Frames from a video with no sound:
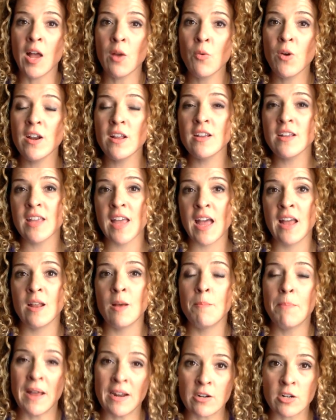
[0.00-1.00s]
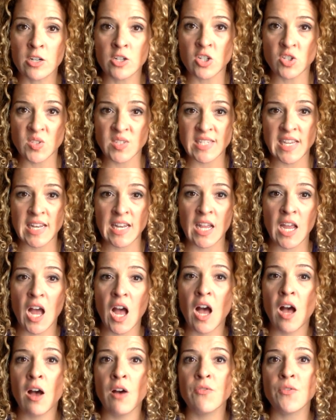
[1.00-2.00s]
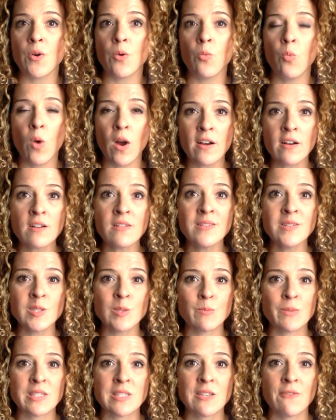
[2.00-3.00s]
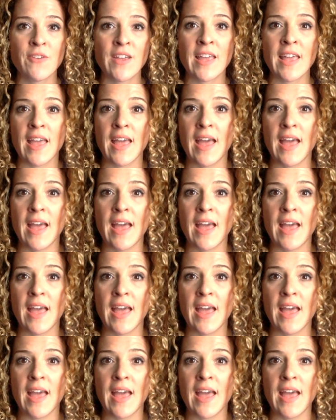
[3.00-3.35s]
want to get a better understanding of what are the specific